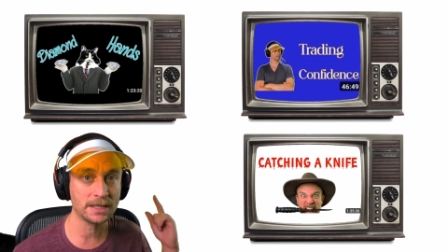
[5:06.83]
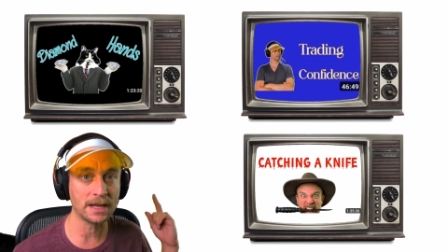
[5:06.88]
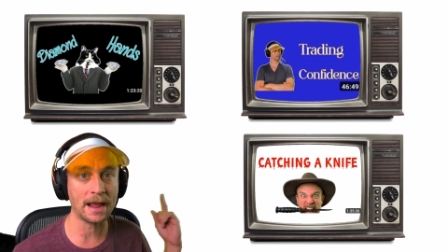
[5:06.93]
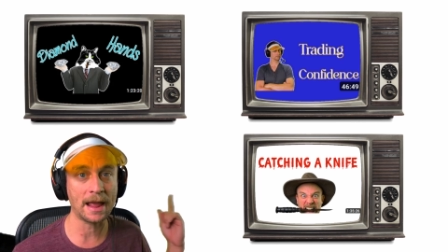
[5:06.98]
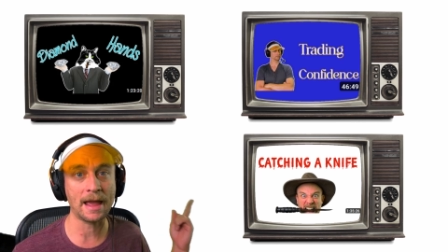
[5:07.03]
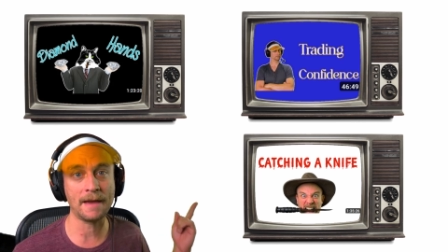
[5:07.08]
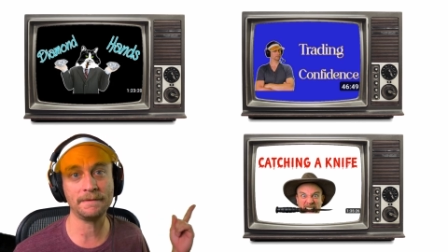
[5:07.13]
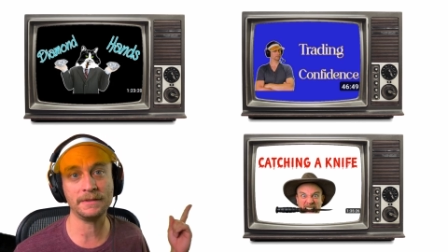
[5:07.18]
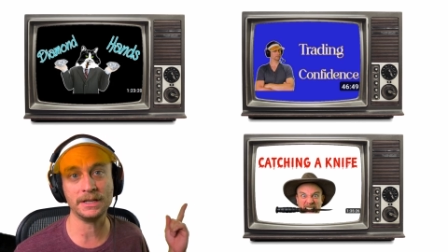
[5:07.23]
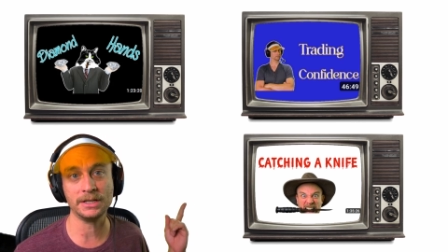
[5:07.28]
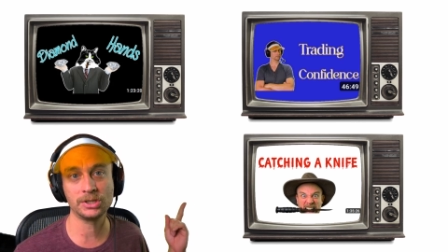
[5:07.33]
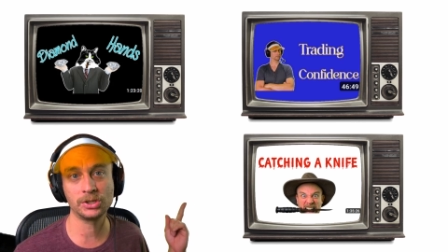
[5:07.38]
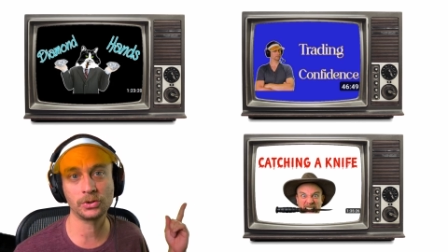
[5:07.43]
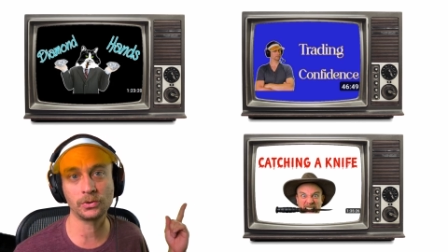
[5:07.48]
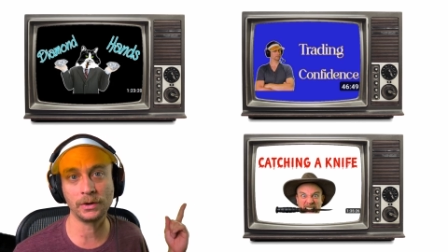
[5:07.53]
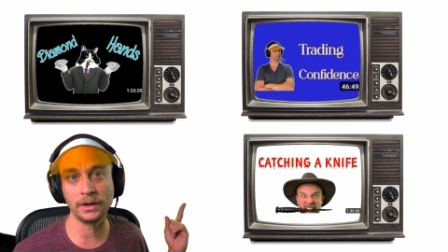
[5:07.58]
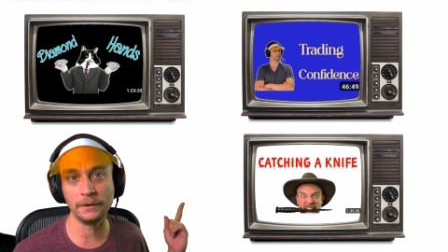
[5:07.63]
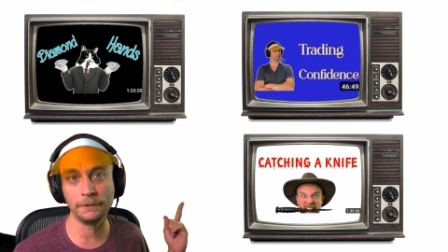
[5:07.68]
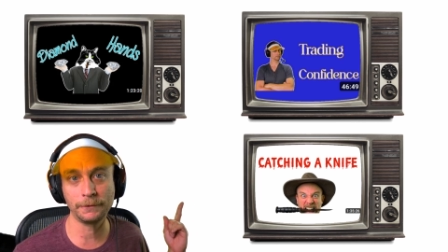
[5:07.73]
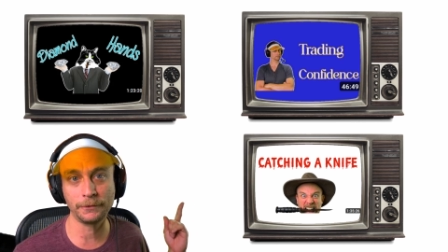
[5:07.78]
I have these
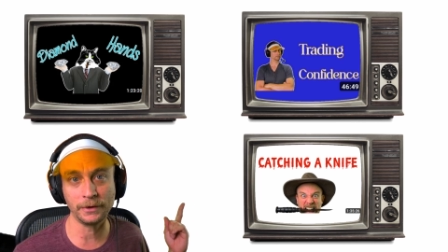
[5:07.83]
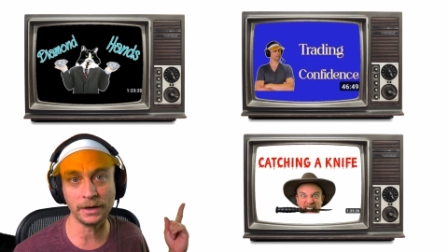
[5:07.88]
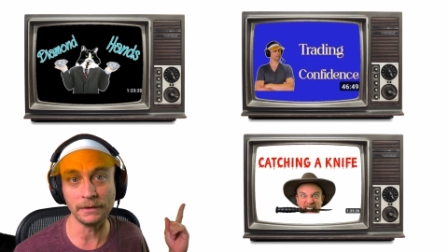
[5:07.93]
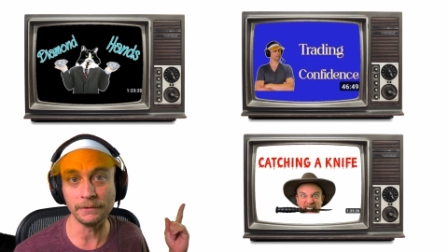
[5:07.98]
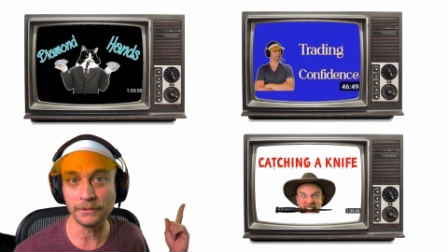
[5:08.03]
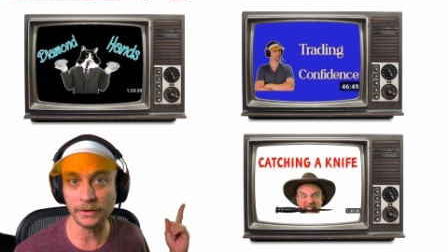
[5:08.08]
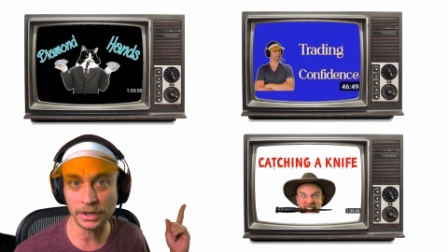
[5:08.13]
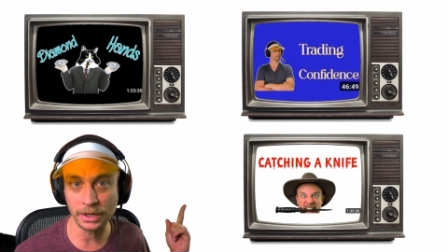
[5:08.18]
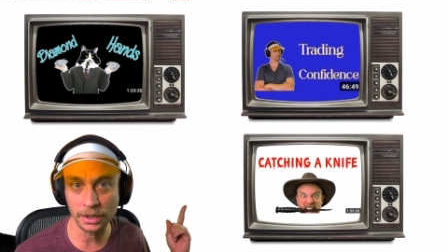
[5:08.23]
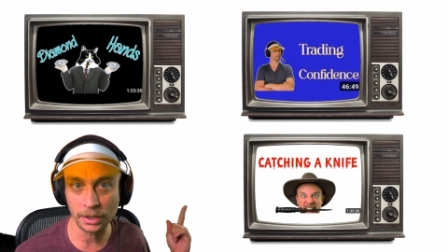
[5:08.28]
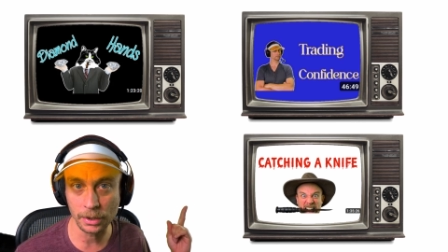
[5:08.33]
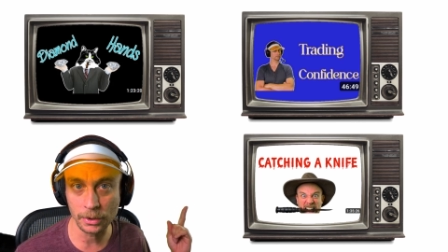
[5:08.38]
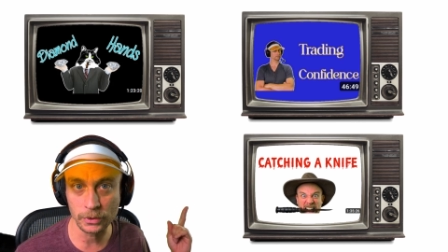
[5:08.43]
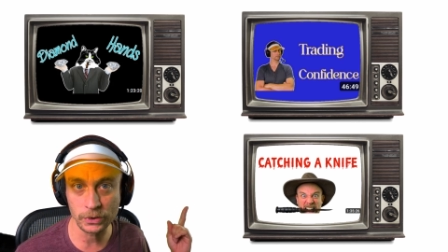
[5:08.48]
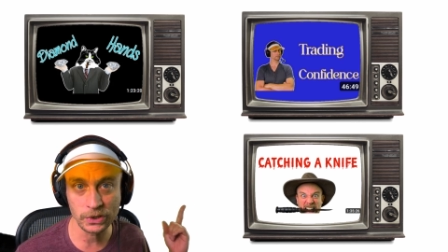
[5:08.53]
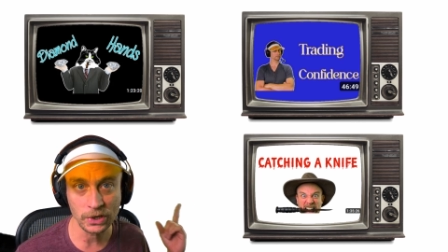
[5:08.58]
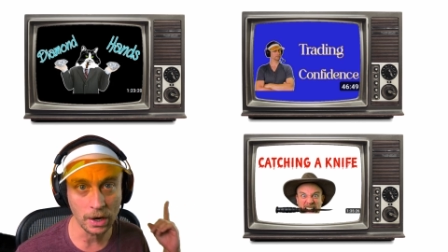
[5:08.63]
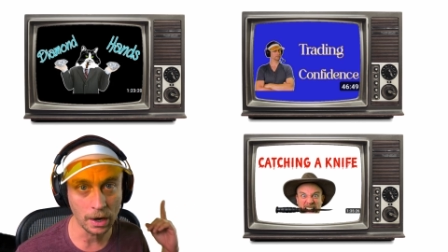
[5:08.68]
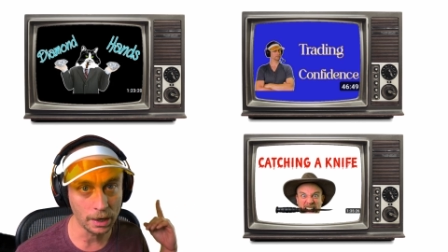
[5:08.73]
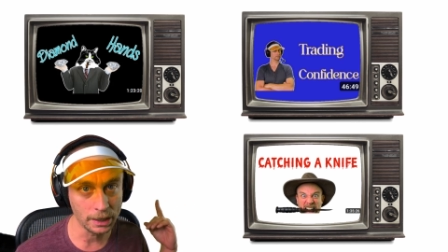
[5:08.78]
three free
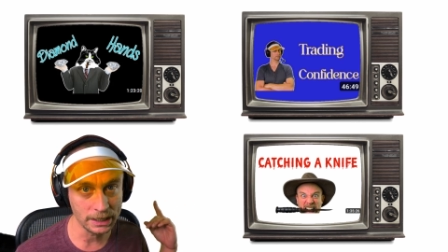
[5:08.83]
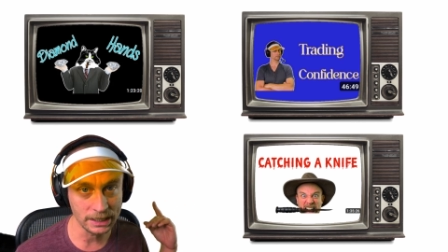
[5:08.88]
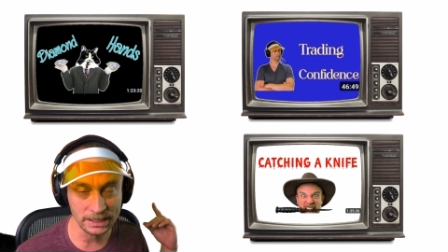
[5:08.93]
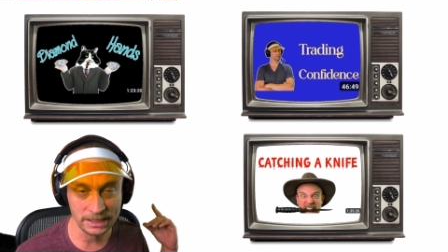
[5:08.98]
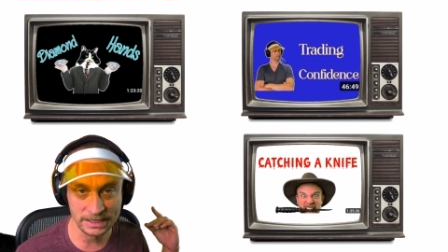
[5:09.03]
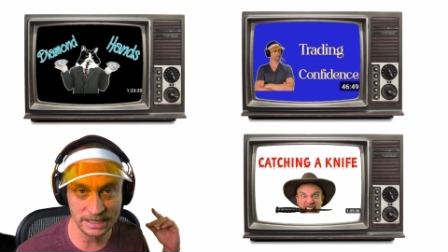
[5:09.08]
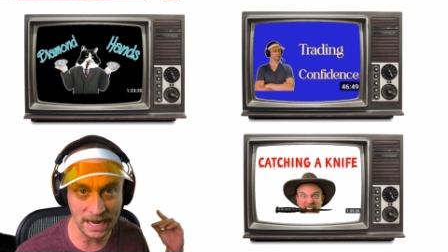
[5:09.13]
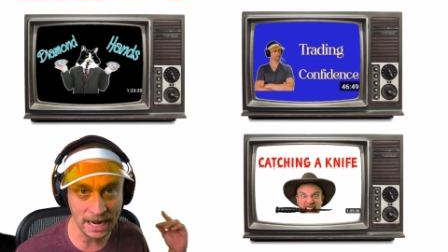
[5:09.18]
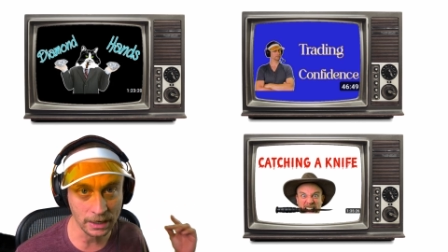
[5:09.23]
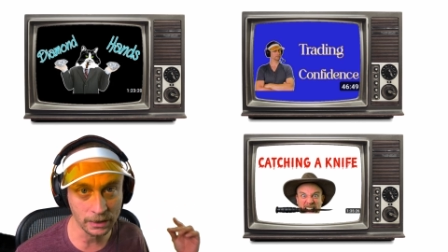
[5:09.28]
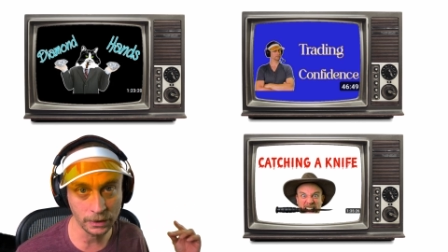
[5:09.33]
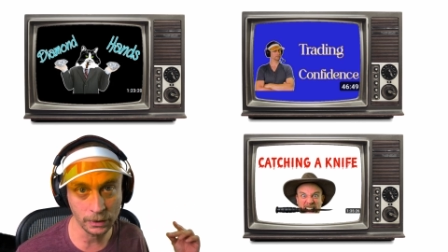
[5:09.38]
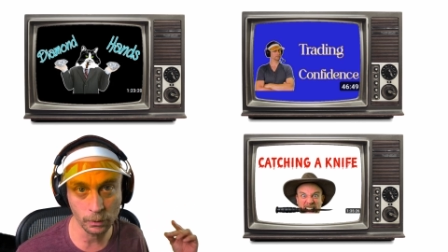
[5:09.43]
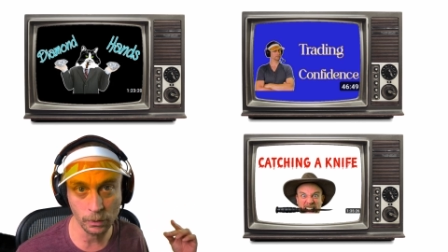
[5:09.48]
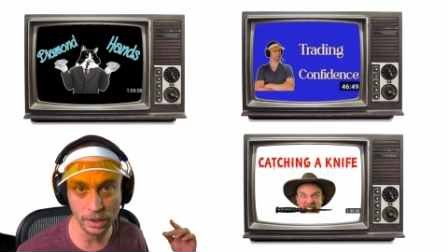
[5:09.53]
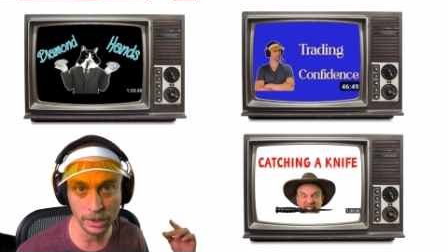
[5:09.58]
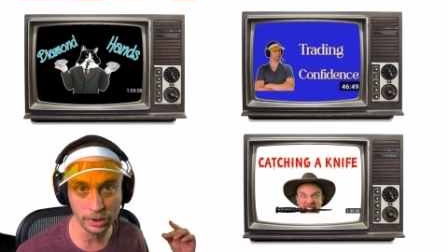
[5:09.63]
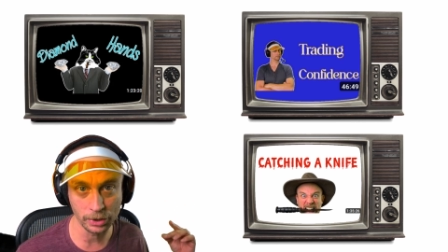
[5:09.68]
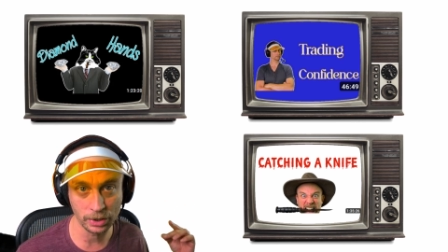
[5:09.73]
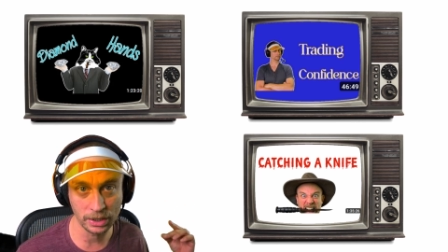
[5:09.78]
videos on exactly
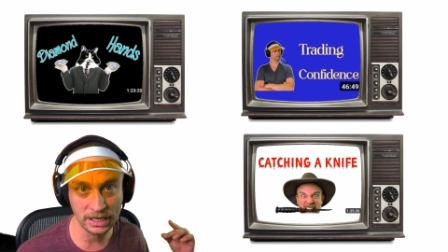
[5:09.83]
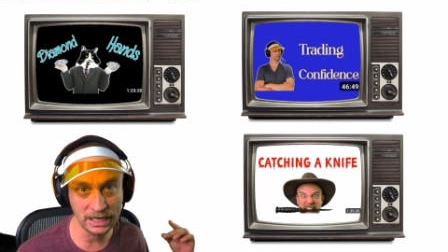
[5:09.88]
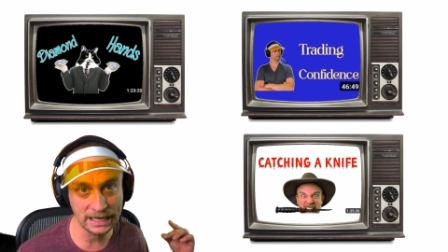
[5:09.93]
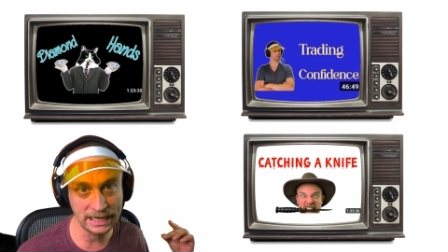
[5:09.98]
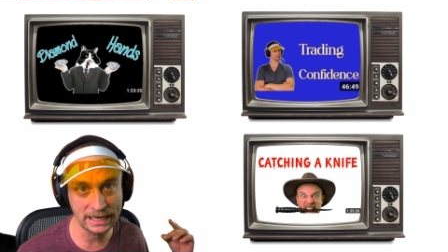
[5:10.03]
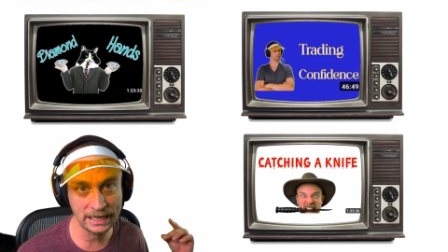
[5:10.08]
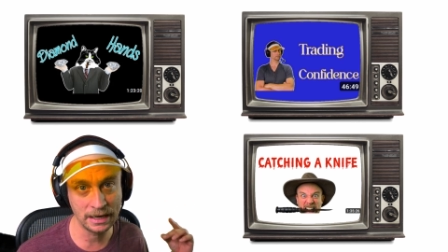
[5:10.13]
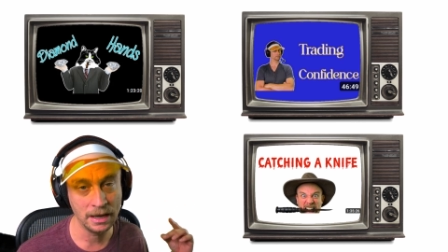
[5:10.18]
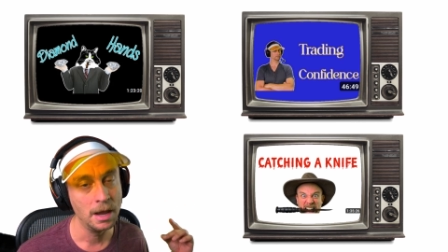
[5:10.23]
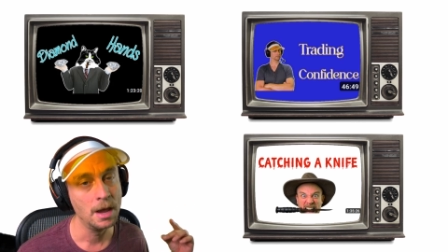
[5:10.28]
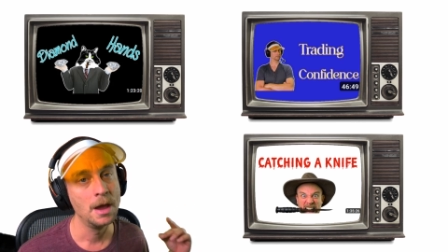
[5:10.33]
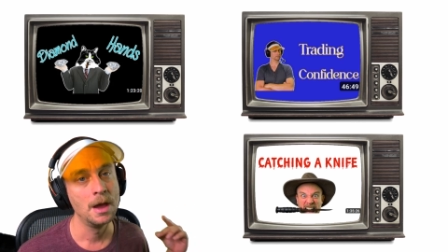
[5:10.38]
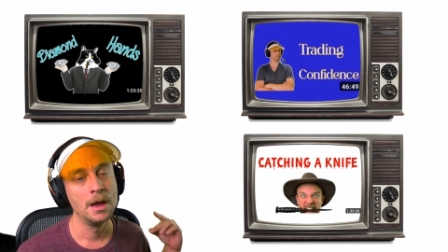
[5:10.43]
what you're getting